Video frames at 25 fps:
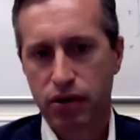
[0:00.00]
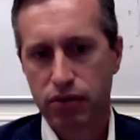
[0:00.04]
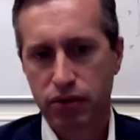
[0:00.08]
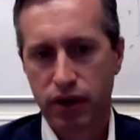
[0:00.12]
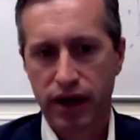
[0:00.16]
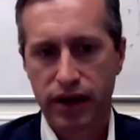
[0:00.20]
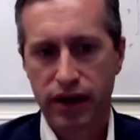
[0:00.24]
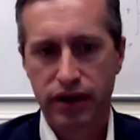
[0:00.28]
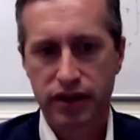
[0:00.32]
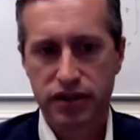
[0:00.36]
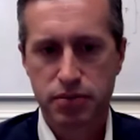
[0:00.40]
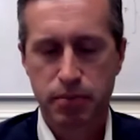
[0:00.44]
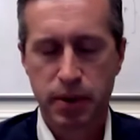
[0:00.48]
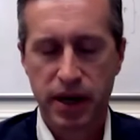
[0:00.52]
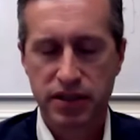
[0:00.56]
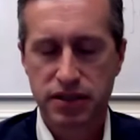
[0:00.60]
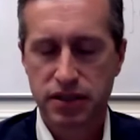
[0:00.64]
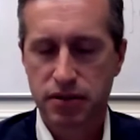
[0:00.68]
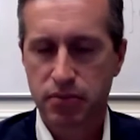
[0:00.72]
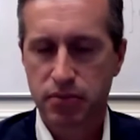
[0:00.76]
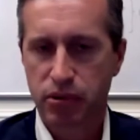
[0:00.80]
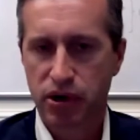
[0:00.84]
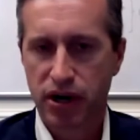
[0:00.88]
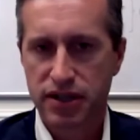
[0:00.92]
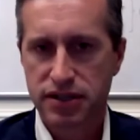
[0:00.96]

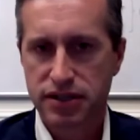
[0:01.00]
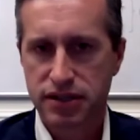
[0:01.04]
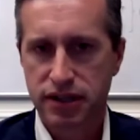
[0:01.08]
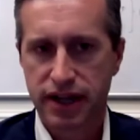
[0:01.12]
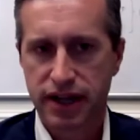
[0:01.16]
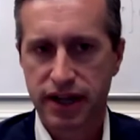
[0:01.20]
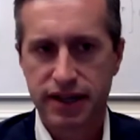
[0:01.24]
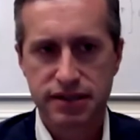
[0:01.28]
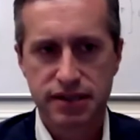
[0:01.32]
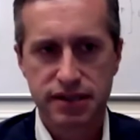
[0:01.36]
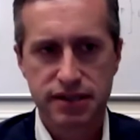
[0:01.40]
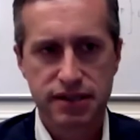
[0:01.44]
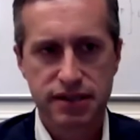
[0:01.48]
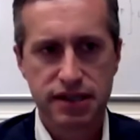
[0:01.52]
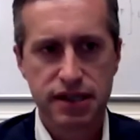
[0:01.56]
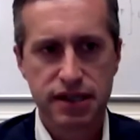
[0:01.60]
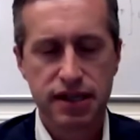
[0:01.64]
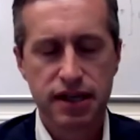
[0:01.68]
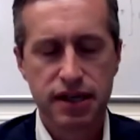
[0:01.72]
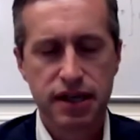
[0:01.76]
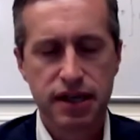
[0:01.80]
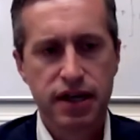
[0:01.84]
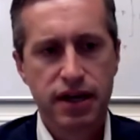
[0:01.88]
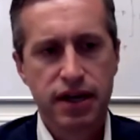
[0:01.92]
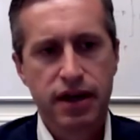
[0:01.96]
expected price elasticity.
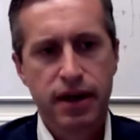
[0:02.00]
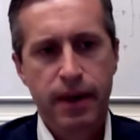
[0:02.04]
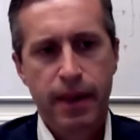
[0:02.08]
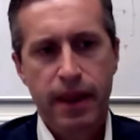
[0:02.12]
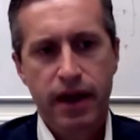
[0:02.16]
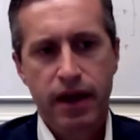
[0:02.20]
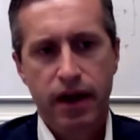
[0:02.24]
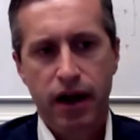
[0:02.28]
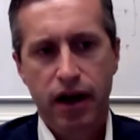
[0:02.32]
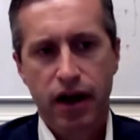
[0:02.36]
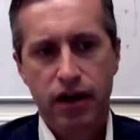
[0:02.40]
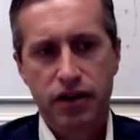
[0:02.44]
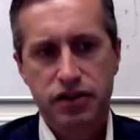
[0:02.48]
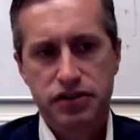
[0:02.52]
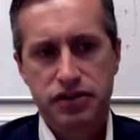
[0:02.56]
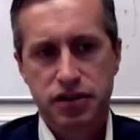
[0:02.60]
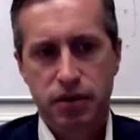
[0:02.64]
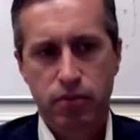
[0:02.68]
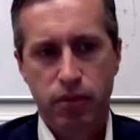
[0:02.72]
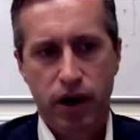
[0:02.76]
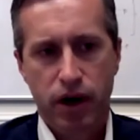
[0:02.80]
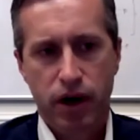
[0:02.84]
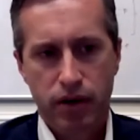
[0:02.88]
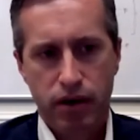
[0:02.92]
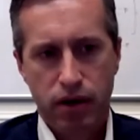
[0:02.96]

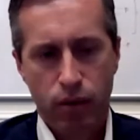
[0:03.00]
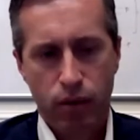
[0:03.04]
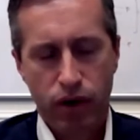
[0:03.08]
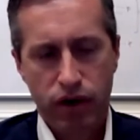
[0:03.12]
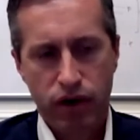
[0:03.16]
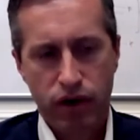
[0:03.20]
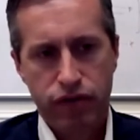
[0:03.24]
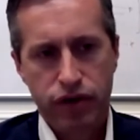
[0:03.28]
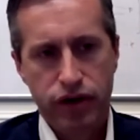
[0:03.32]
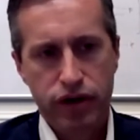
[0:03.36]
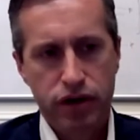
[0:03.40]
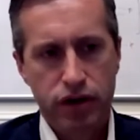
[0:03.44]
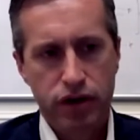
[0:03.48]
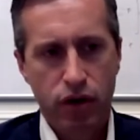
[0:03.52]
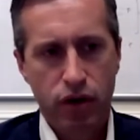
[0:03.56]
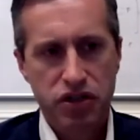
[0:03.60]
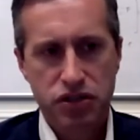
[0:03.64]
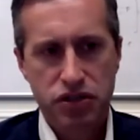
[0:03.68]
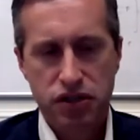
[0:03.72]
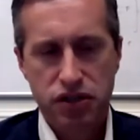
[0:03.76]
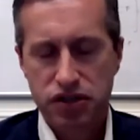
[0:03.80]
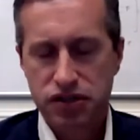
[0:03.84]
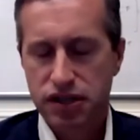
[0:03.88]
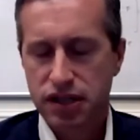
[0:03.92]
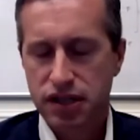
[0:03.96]
One of the
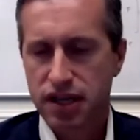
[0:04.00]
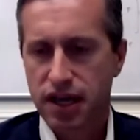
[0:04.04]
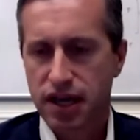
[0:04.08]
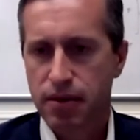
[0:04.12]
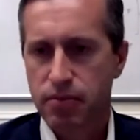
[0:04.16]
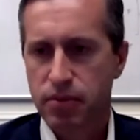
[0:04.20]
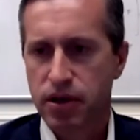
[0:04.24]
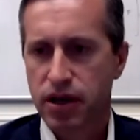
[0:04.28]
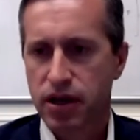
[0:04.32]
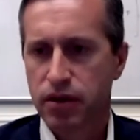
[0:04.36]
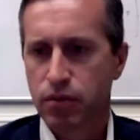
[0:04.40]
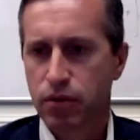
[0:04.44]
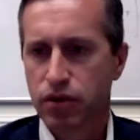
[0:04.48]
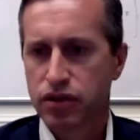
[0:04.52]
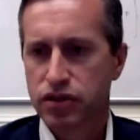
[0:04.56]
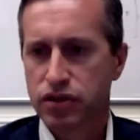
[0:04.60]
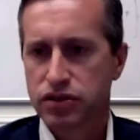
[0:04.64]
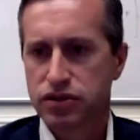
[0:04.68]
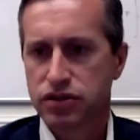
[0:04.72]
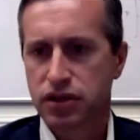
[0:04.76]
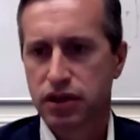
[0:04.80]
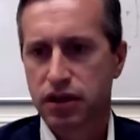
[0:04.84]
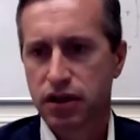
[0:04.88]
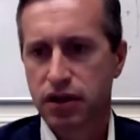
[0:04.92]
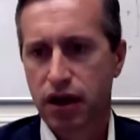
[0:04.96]
questions that came in was
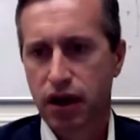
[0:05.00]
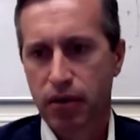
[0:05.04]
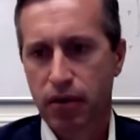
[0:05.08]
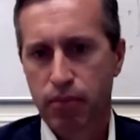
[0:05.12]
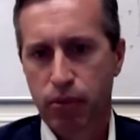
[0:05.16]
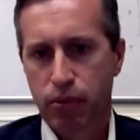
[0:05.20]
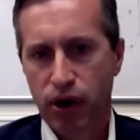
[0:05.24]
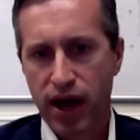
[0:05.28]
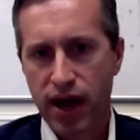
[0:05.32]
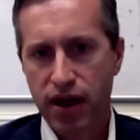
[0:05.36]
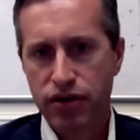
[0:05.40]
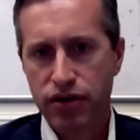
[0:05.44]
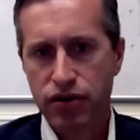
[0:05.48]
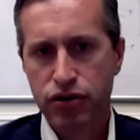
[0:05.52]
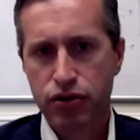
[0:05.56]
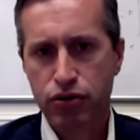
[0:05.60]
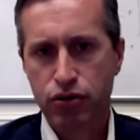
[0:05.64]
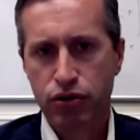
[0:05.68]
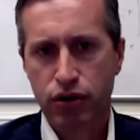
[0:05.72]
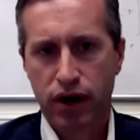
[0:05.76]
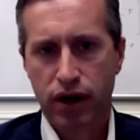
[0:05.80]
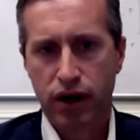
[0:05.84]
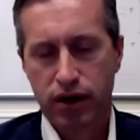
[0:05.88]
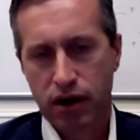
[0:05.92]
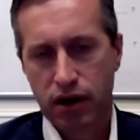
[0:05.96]
a brand
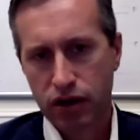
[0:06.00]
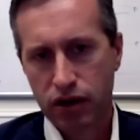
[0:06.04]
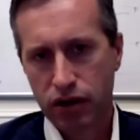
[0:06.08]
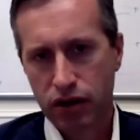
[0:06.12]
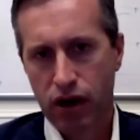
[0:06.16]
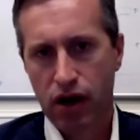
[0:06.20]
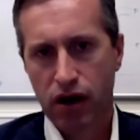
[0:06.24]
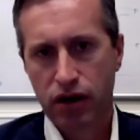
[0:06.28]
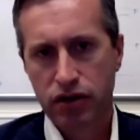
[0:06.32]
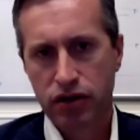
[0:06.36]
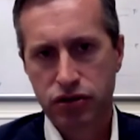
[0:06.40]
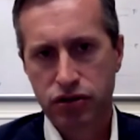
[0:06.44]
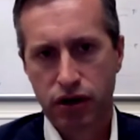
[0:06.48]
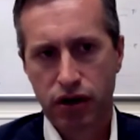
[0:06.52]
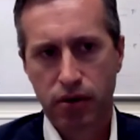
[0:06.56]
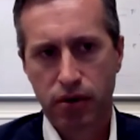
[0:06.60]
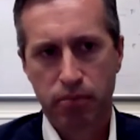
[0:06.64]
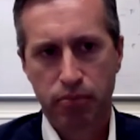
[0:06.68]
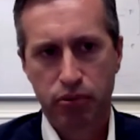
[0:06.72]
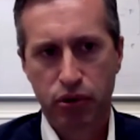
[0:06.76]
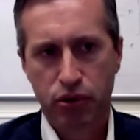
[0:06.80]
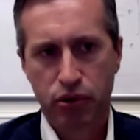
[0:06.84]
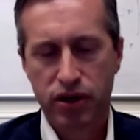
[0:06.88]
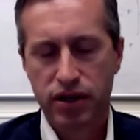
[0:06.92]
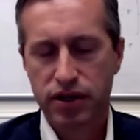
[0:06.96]
new, a long-term
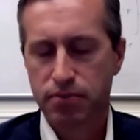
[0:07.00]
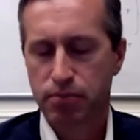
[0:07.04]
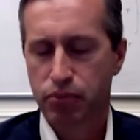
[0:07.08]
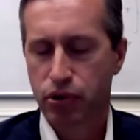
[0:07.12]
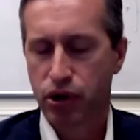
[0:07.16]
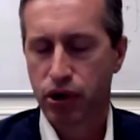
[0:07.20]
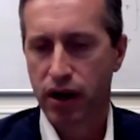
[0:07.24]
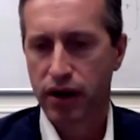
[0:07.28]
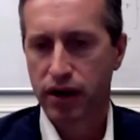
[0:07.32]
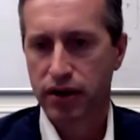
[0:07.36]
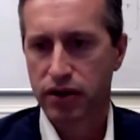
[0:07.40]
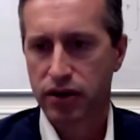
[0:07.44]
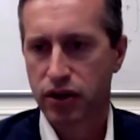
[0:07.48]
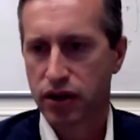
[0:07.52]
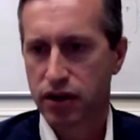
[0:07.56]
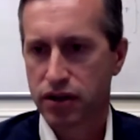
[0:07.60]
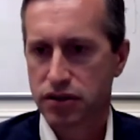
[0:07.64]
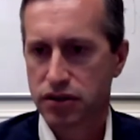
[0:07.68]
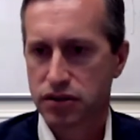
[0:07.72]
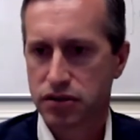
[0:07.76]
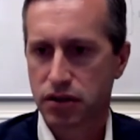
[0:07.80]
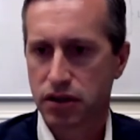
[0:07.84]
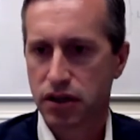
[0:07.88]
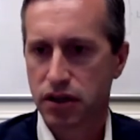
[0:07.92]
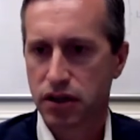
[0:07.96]
print product that
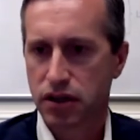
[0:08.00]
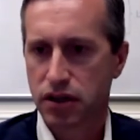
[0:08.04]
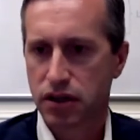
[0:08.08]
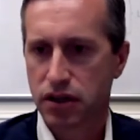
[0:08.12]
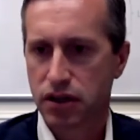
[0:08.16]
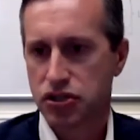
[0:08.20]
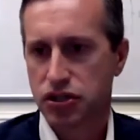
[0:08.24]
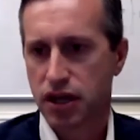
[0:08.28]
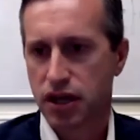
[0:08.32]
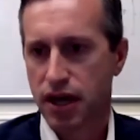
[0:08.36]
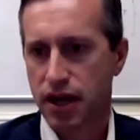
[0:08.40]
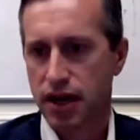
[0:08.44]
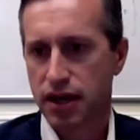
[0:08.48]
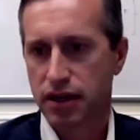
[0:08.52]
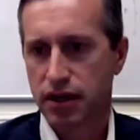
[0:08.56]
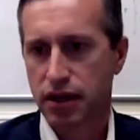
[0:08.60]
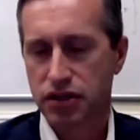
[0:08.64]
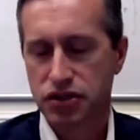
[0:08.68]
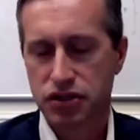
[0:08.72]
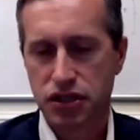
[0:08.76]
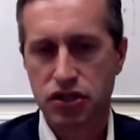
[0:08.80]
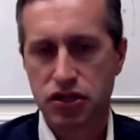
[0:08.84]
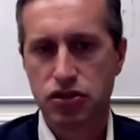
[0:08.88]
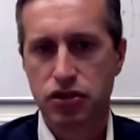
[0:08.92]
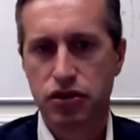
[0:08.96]
is initiating a
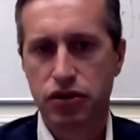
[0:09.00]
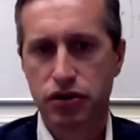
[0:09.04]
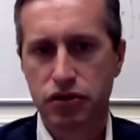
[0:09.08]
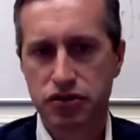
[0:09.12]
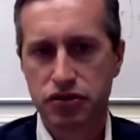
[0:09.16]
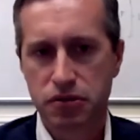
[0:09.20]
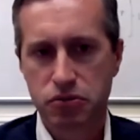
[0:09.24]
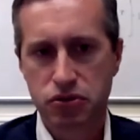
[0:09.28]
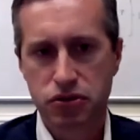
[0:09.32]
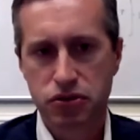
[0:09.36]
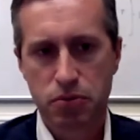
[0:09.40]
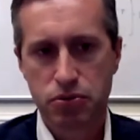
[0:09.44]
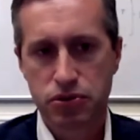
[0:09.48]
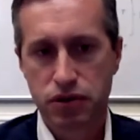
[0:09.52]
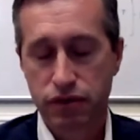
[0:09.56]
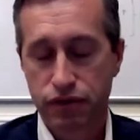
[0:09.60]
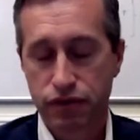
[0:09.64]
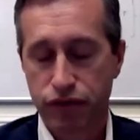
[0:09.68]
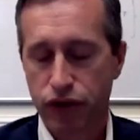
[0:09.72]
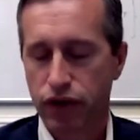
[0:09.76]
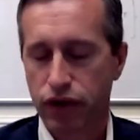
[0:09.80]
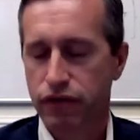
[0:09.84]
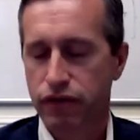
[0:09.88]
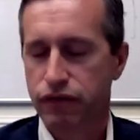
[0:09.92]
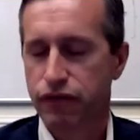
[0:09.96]
digital subscription for
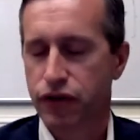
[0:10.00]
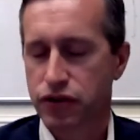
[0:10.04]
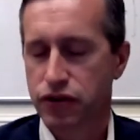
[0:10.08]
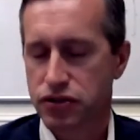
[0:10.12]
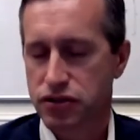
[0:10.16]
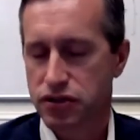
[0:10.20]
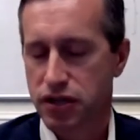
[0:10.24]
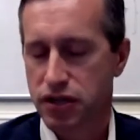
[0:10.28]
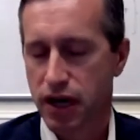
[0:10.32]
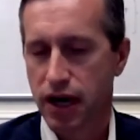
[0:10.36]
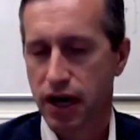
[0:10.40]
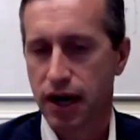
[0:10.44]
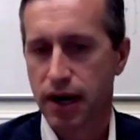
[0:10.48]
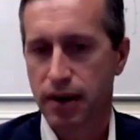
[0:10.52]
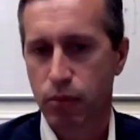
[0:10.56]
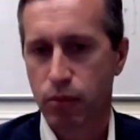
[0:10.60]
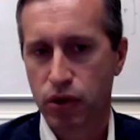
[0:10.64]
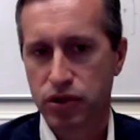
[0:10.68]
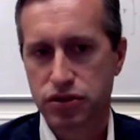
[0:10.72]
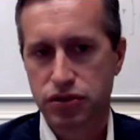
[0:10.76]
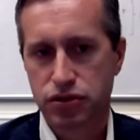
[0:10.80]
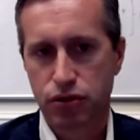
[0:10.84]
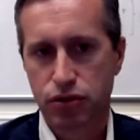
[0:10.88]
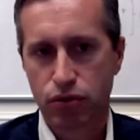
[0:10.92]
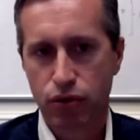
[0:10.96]
the first time.
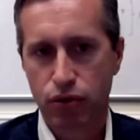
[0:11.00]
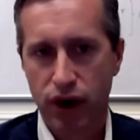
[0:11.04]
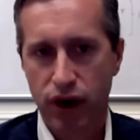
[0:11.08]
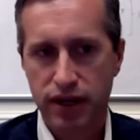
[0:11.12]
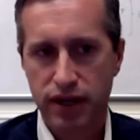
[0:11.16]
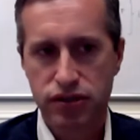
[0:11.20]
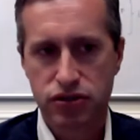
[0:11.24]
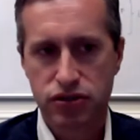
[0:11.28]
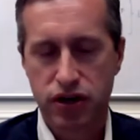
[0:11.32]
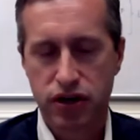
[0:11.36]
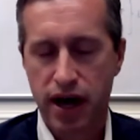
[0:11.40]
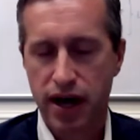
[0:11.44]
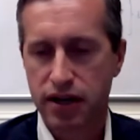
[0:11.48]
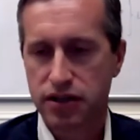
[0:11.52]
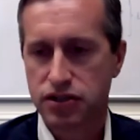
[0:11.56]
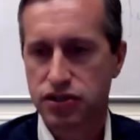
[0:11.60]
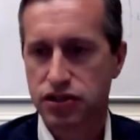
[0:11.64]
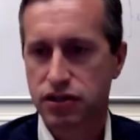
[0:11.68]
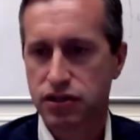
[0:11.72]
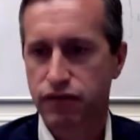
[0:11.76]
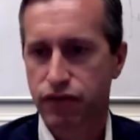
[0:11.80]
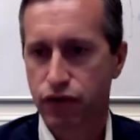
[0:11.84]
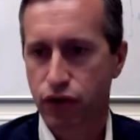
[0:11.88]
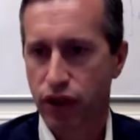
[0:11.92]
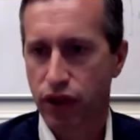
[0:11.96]
What's the right strategy
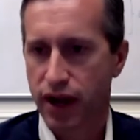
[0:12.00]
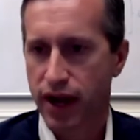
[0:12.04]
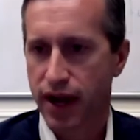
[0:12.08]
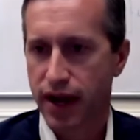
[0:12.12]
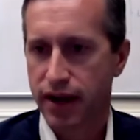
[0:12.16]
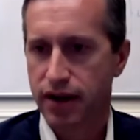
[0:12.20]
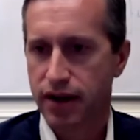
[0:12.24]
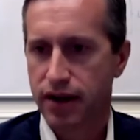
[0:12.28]
for that?